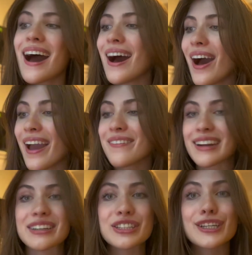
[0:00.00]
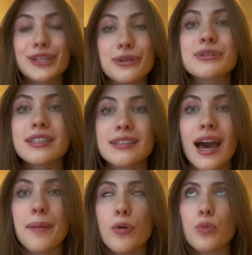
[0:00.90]
I haven't actually used this
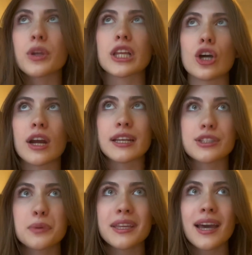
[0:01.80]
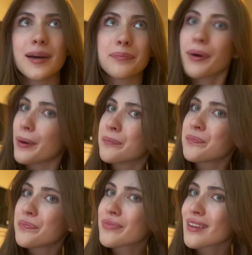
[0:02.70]
app or really gotten into it yet, but
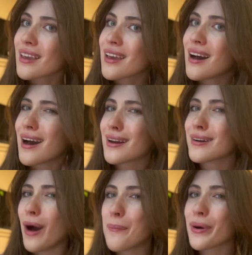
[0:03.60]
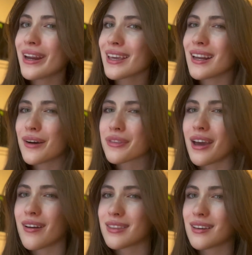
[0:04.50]
I don't know. I'm putting it out
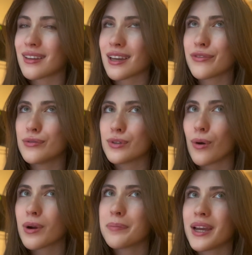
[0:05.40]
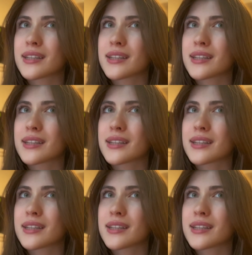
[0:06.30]
there that like if you don't want to pay a